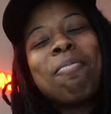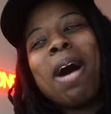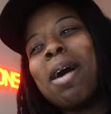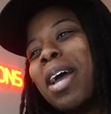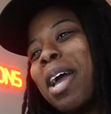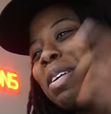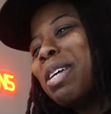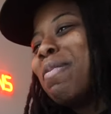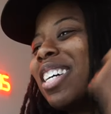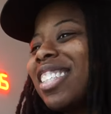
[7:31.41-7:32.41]
My baby
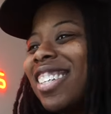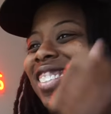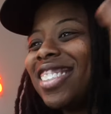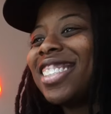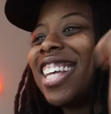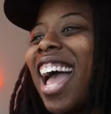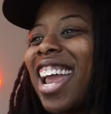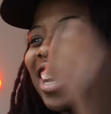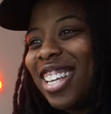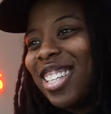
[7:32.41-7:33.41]
bust up the
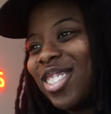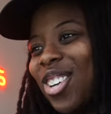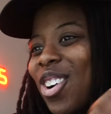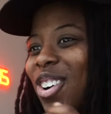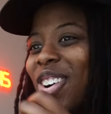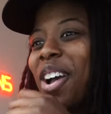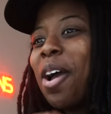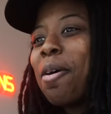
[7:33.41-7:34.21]
silence, so oh.